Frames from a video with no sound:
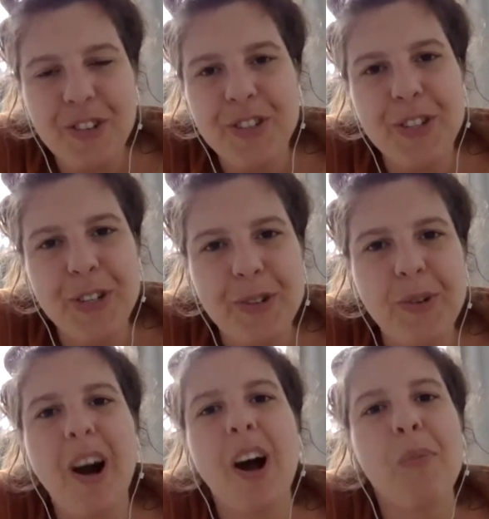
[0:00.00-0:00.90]
to
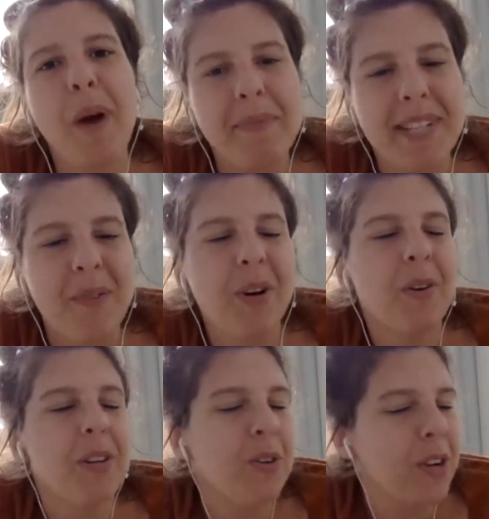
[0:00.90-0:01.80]
our website where
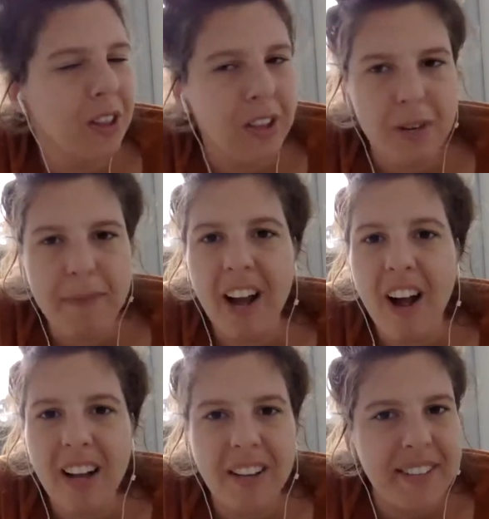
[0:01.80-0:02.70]
you can learn about all
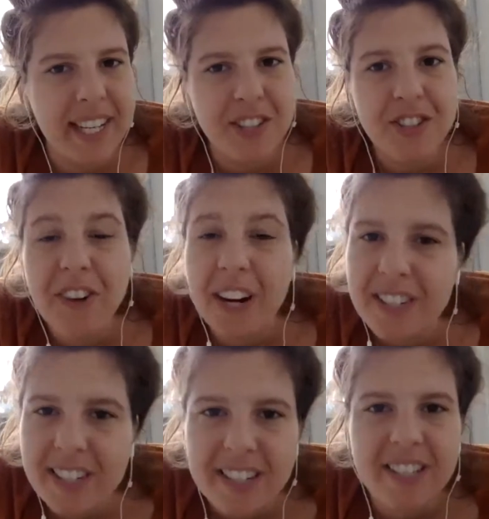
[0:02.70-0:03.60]
of the
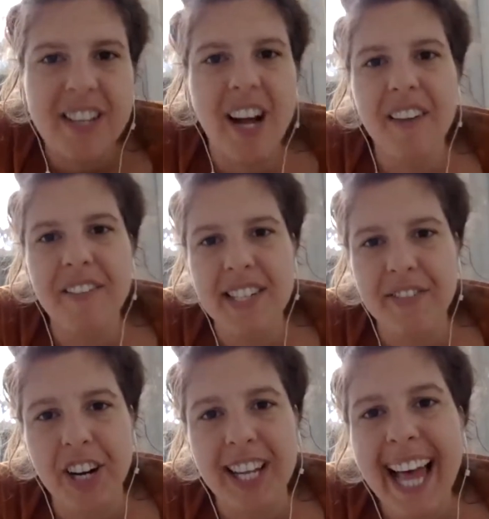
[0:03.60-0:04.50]
instructors, all of the different
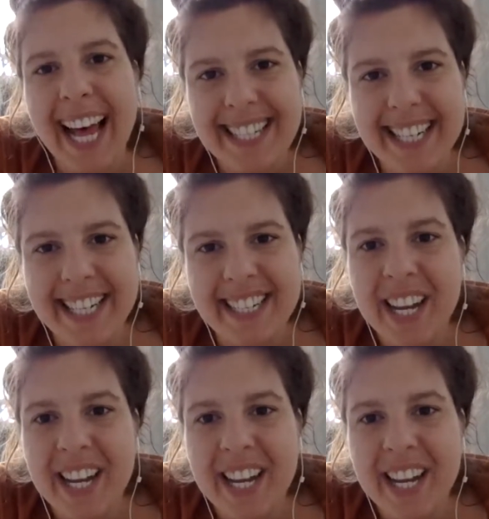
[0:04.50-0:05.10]
classes.